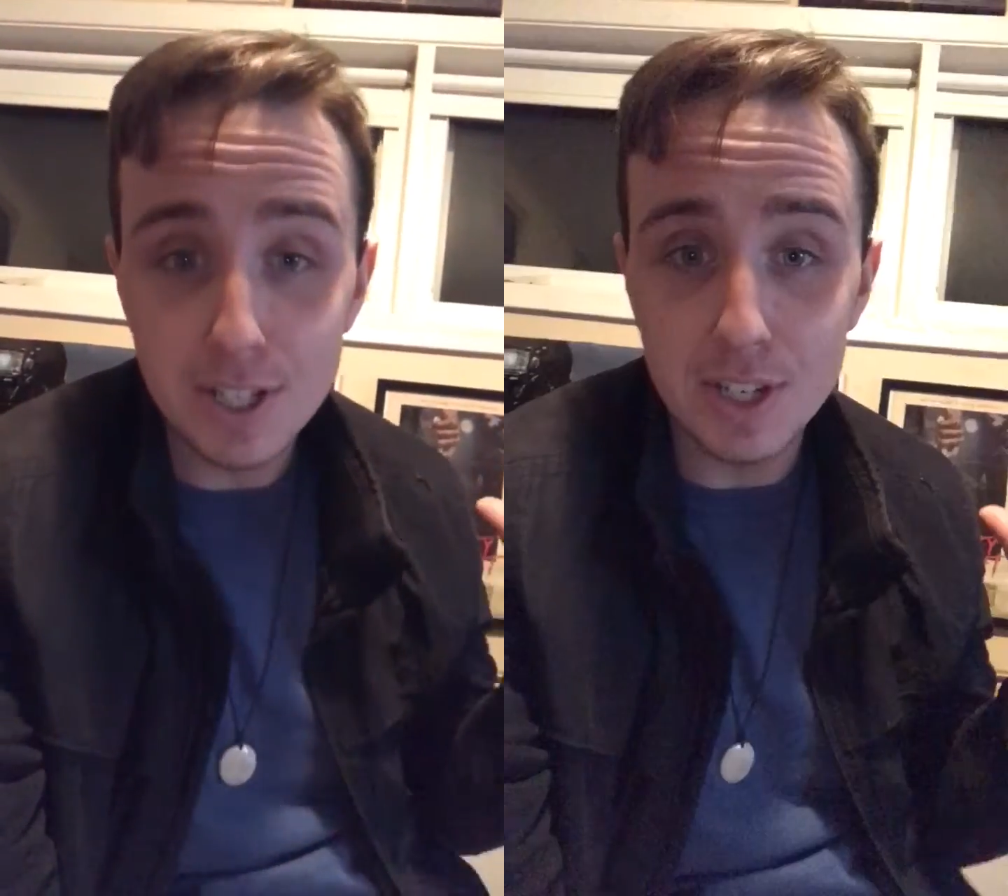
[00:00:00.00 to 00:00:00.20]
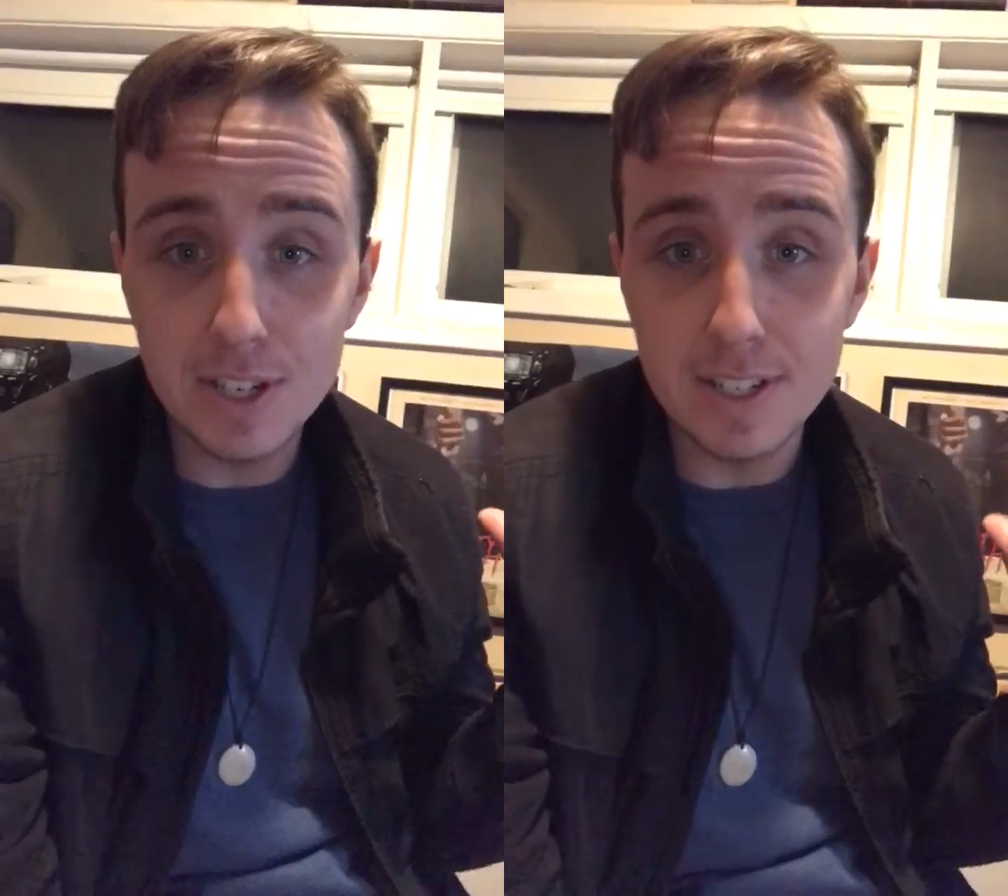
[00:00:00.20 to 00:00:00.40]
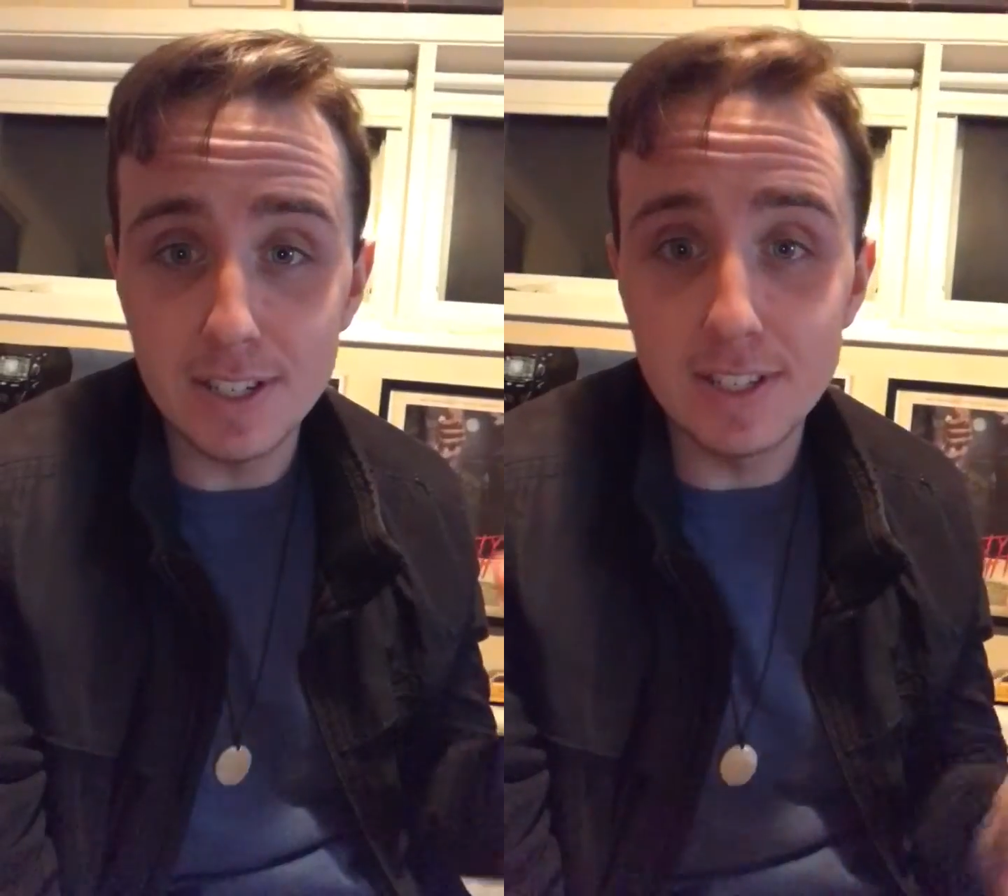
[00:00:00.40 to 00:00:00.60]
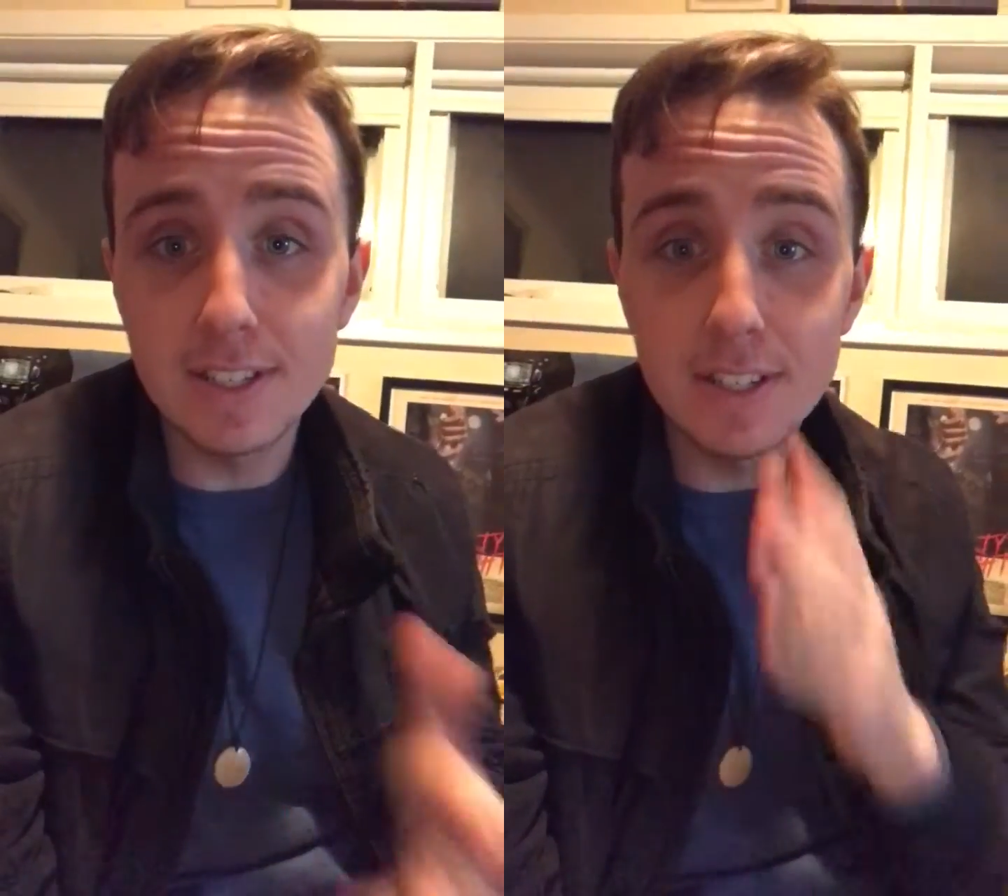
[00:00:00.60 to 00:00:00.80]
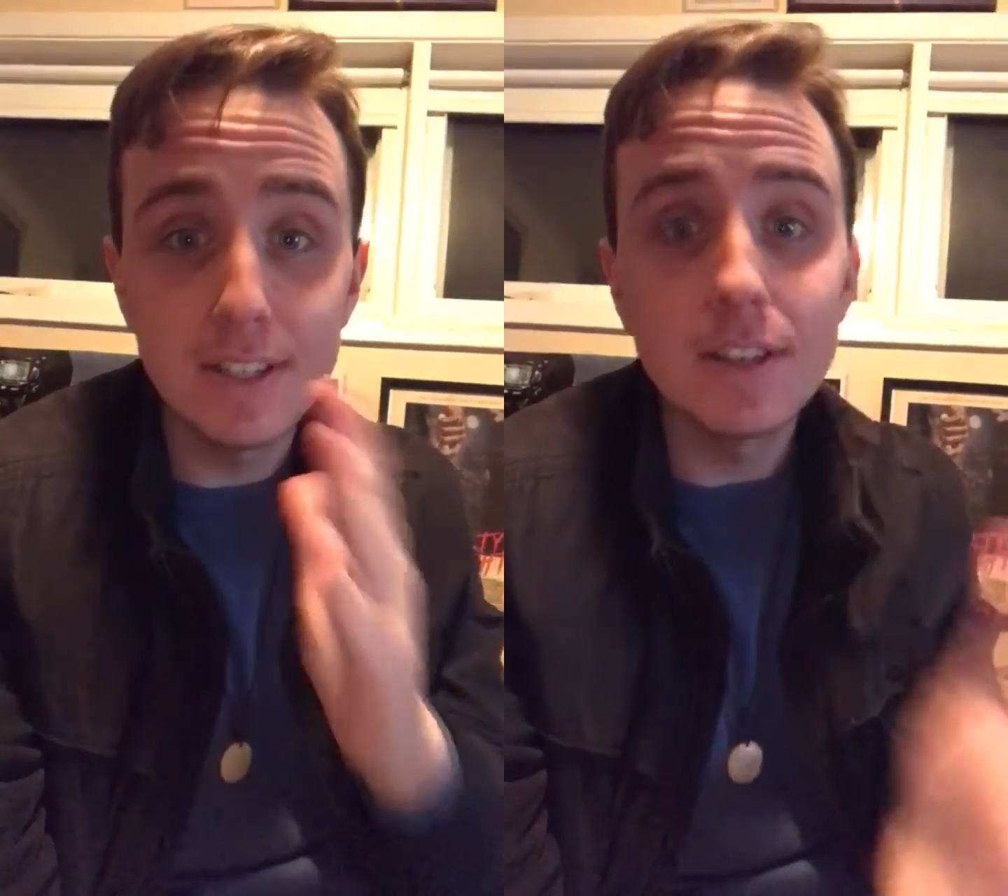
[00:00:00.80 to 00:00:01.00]

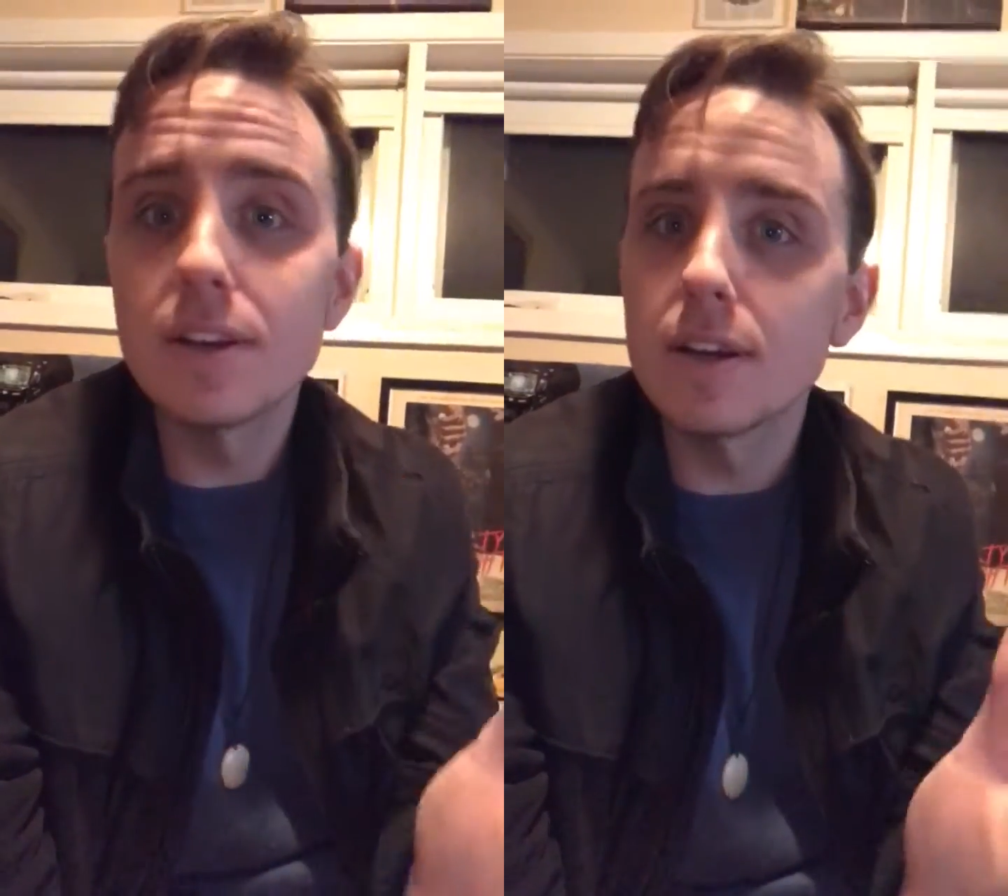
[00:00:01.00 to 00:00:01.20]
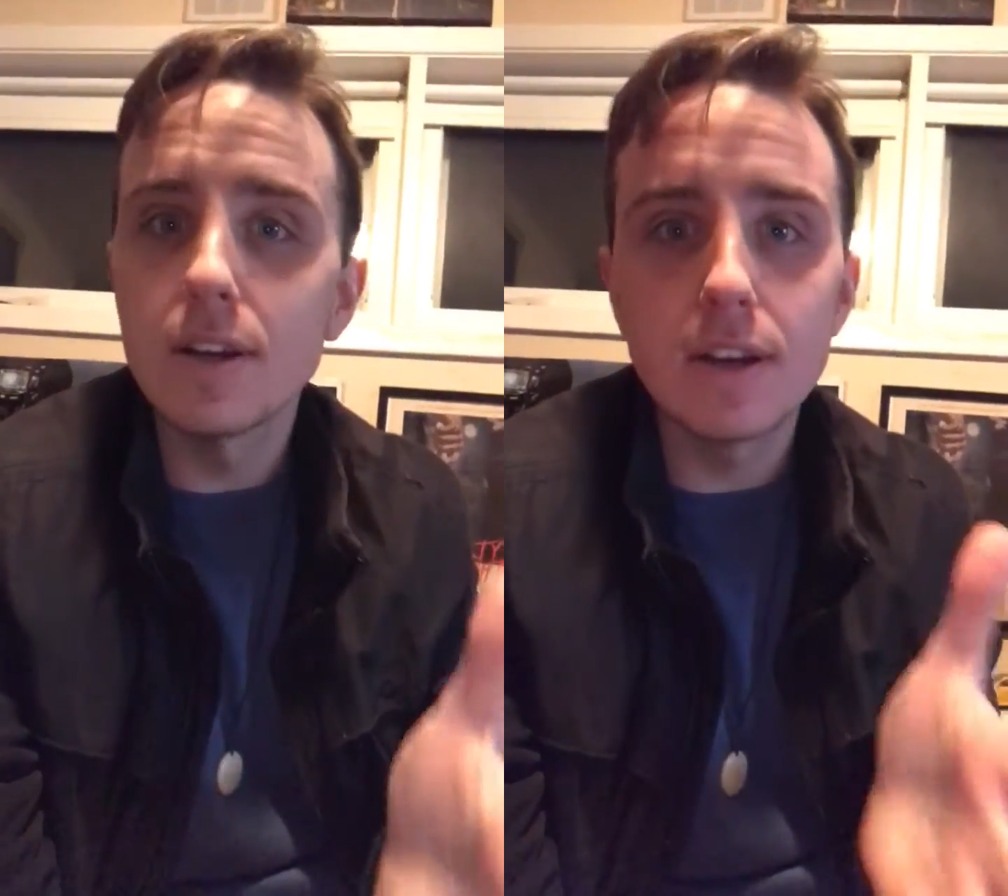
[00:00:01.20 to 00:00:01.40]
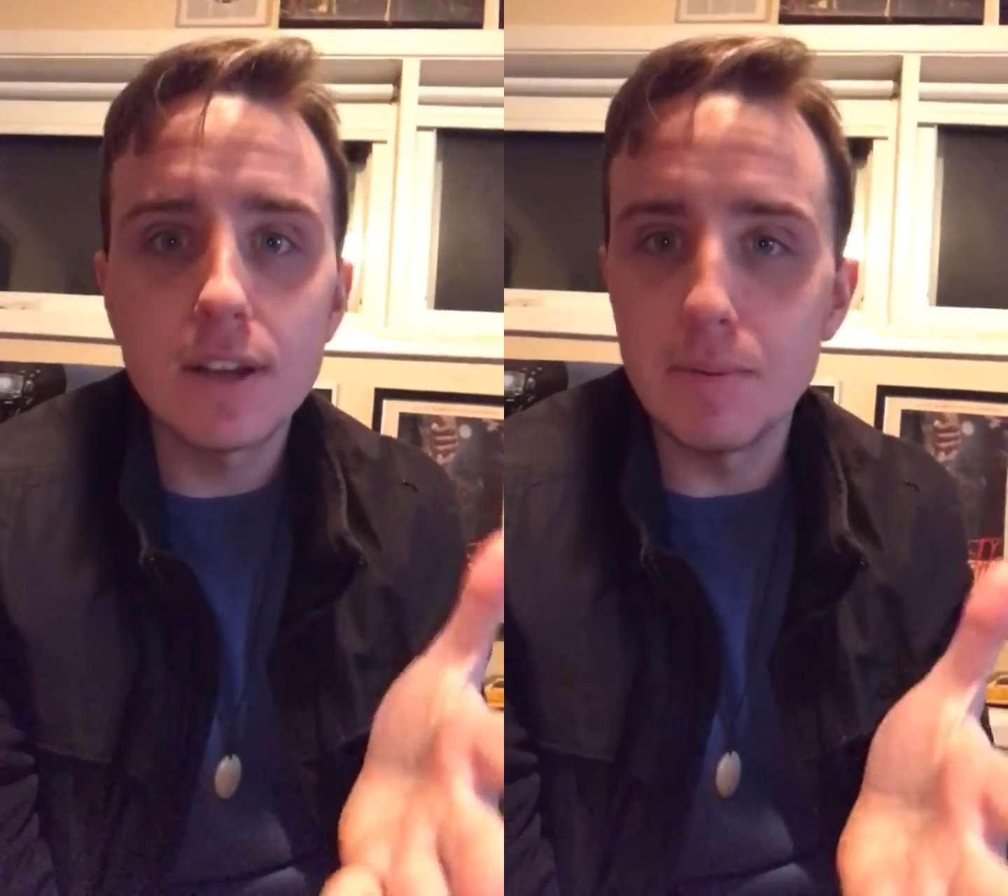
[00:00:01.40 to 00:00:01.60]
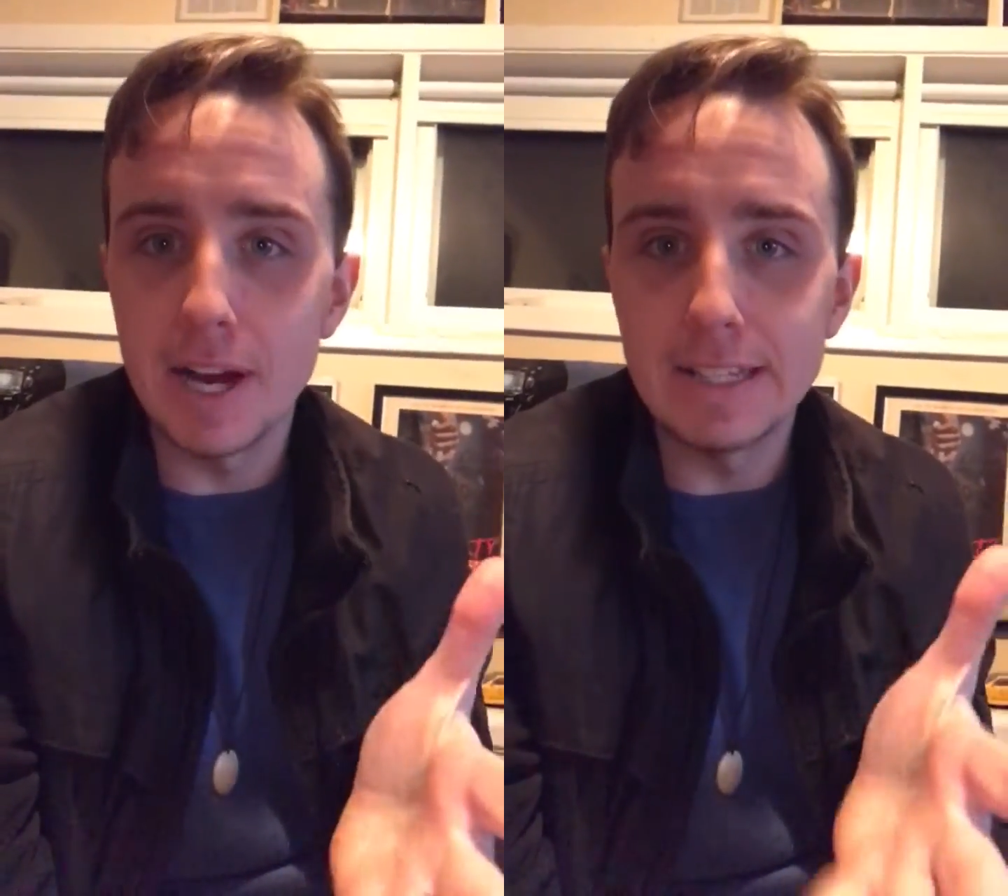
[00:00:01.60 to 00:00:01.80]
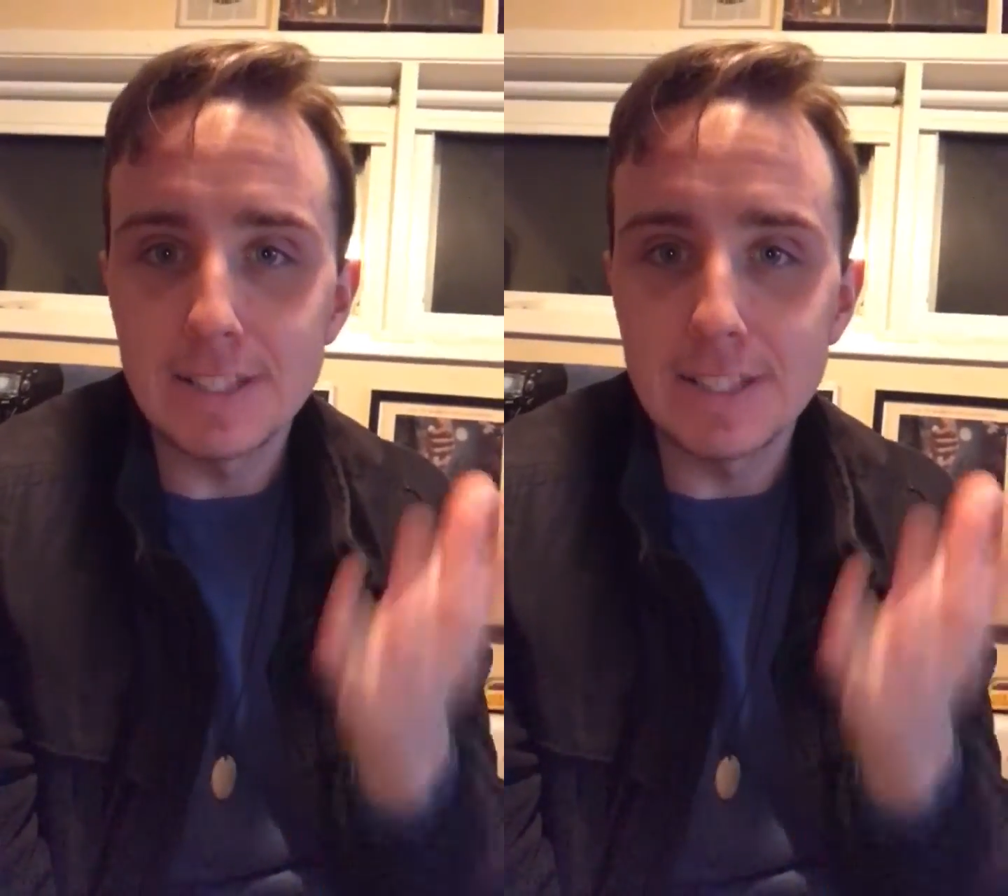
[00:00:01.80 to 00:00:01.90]
seriousness, come on.